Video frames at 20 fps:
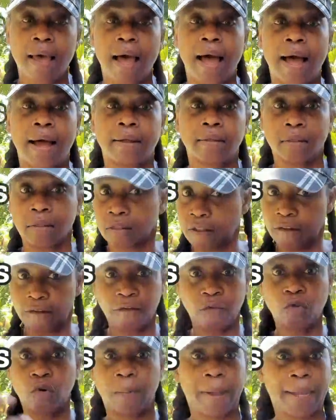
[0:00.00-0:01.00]
the
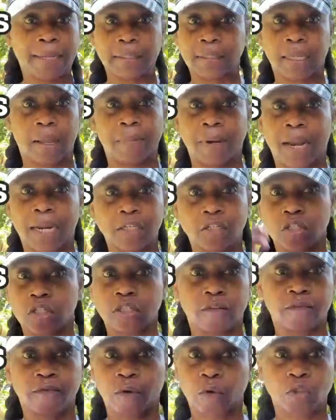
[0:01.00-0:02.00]
full bank statement, not
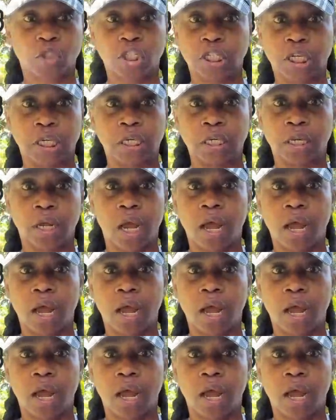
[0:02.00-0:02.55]
just the first sheet.